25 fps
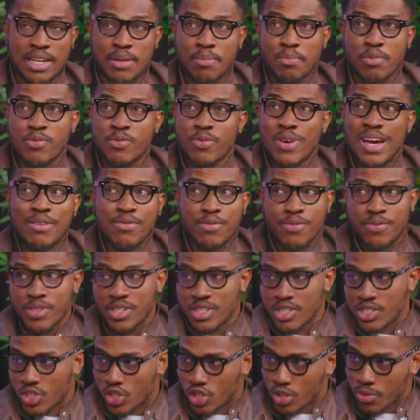before I
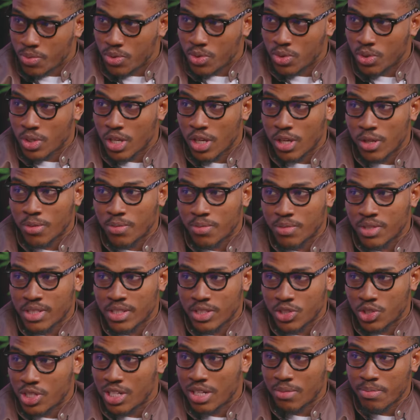finished crypto, the
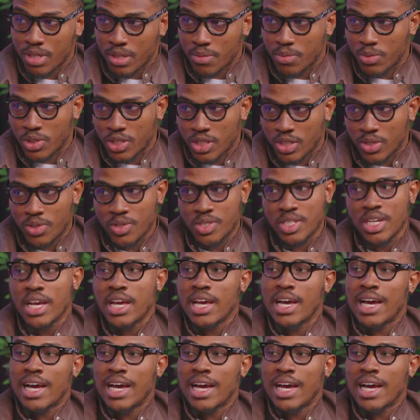Trade and Make Money course,